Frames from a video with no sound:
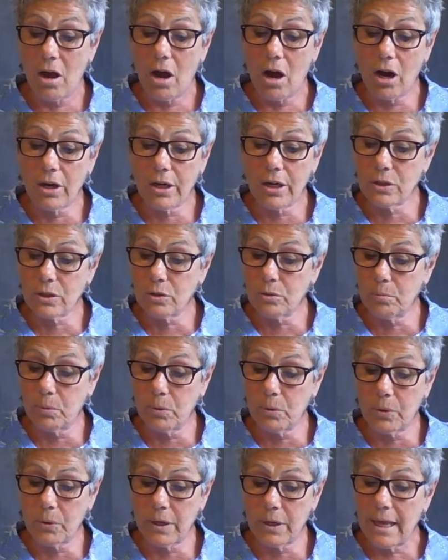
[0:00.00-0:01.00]
our little
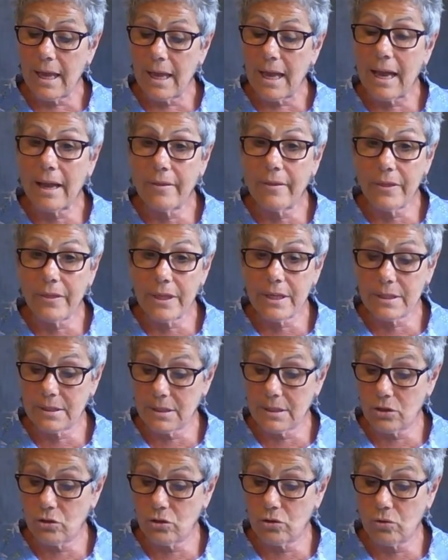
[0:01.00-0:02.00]
boy, and this
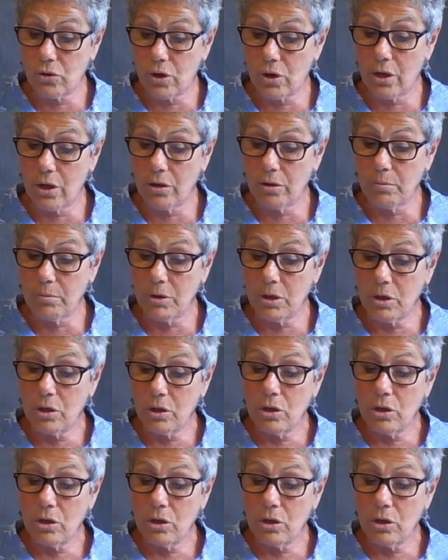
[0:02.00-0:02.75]
is your home.